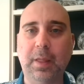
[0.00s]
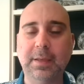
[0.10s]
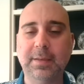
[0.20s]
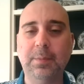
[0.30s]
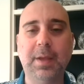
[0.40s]
Like
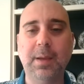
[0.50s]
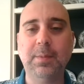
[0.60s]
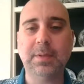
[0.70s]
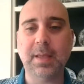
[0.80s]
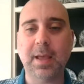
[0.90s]

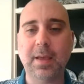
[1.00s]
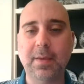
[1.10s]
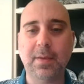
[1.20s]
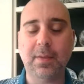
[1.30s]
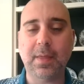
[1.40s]
sometimes they
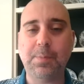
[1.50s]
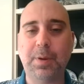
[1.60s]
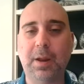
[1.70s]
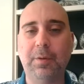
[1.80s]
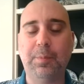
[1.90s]
they
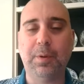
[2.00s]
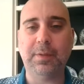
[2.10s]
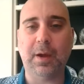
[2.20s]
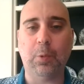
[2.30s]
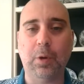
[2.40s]
put out a report that